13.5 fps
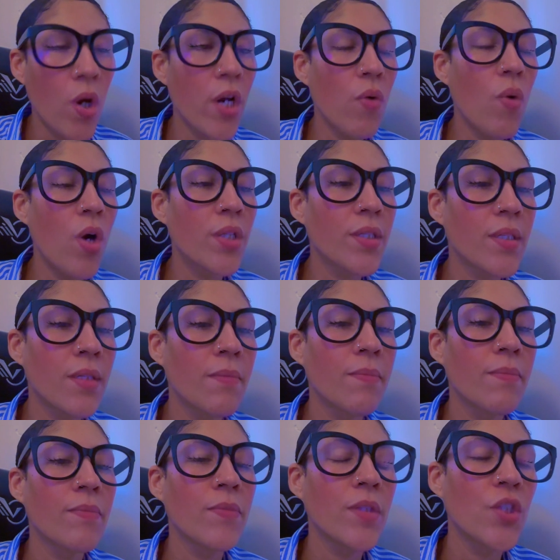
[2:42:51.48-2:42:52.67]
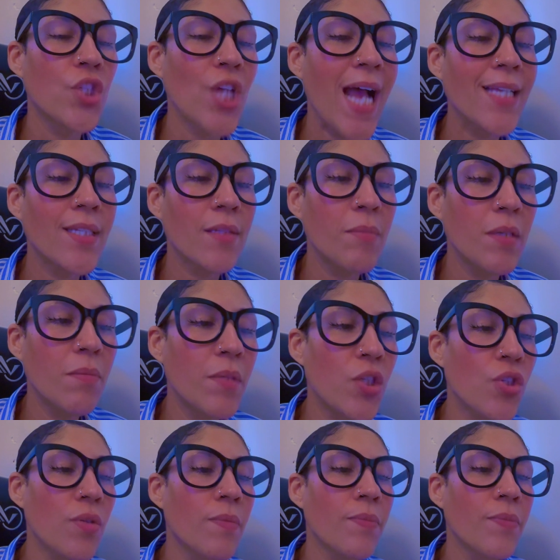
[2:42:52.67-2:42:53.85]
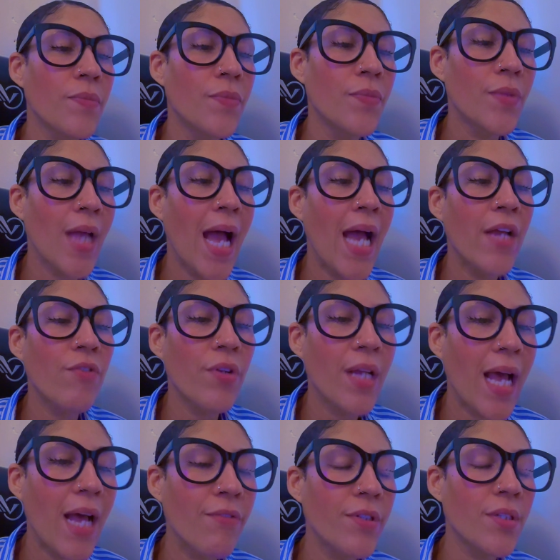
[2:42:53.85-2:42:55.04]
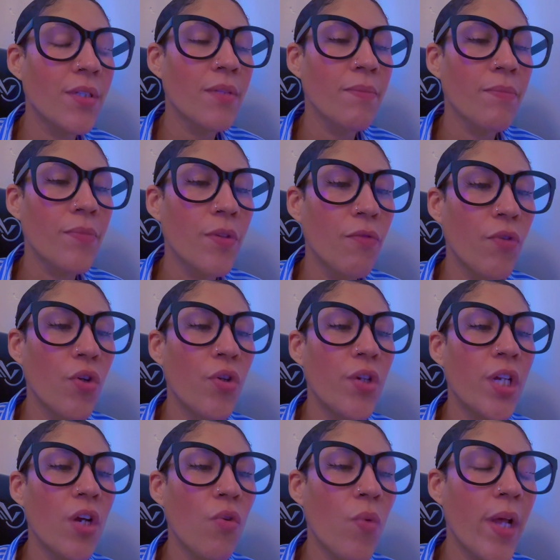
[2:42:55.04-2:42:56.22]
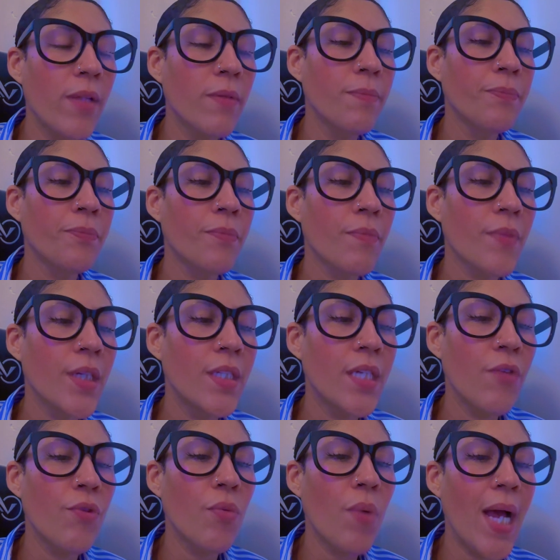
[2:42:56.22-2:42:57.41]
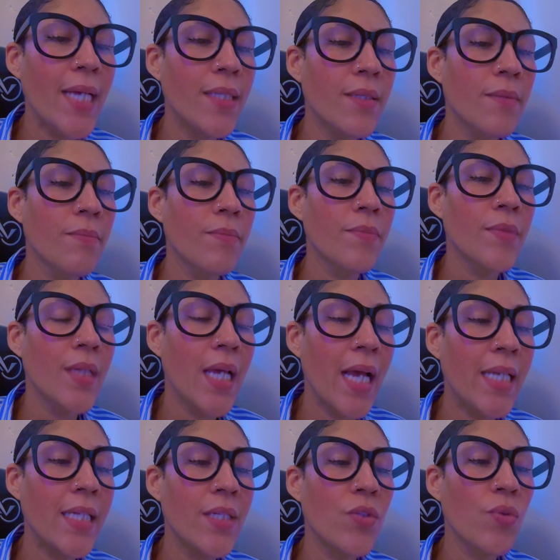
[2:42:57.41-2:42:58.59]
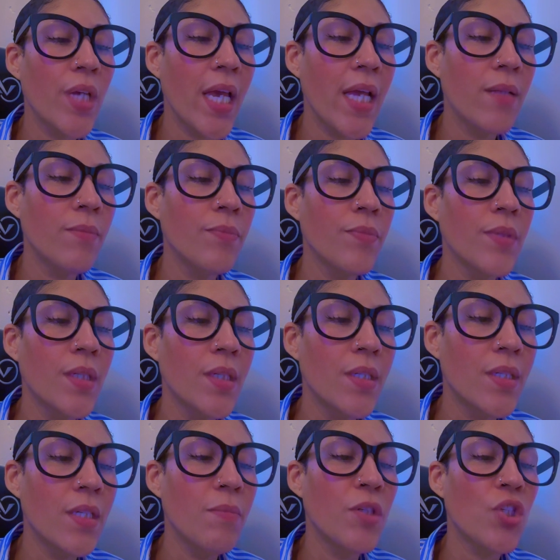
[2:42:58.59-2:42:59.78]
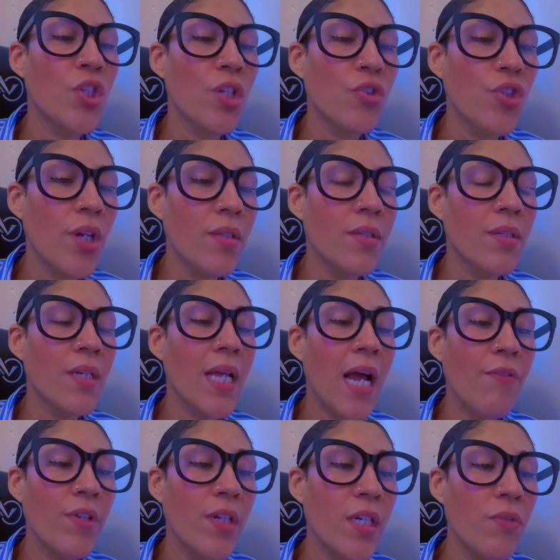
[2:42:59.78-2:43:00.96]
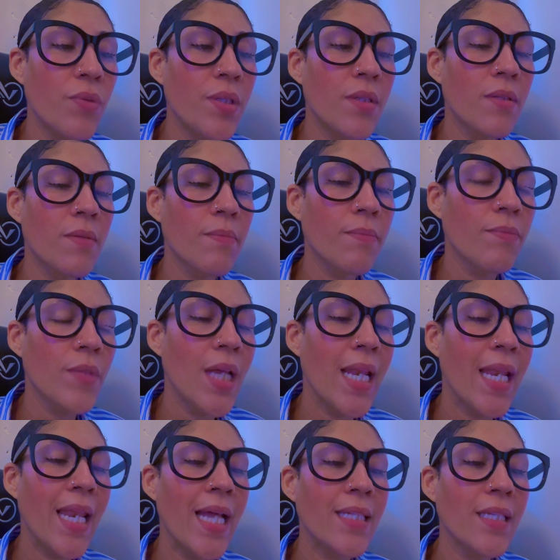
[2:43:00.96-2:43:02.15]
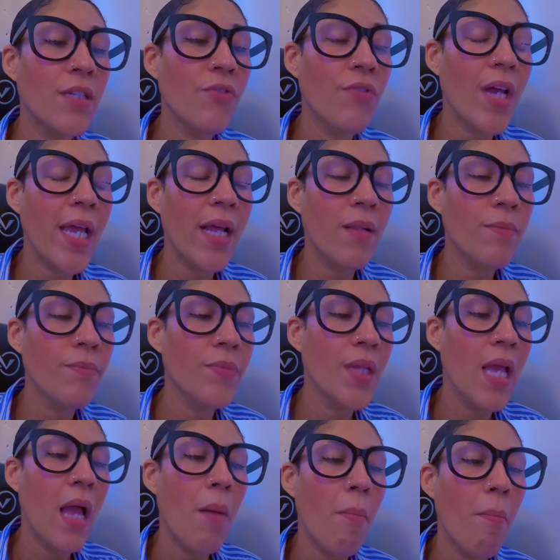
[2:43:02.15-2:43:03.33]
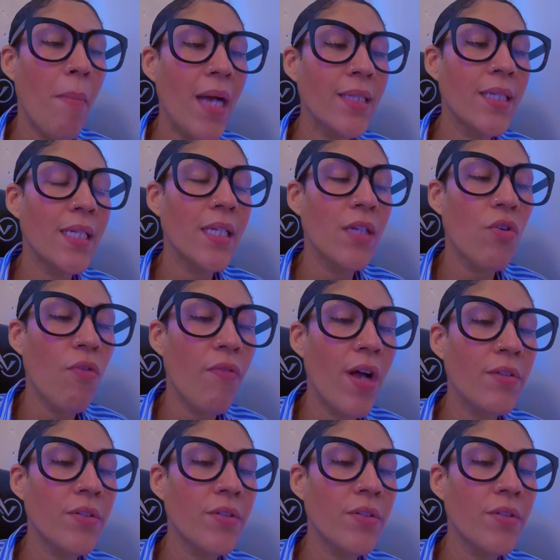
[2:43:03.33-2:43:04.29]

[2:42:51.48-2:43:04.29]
Tawana Watson, Jasmine Mitchell, Tyron Harris, Veronica Quayle, Terry White, Anisu Gale, C. Michelle Johnson, Karen Lewis, Natalie Rahel, Magdalene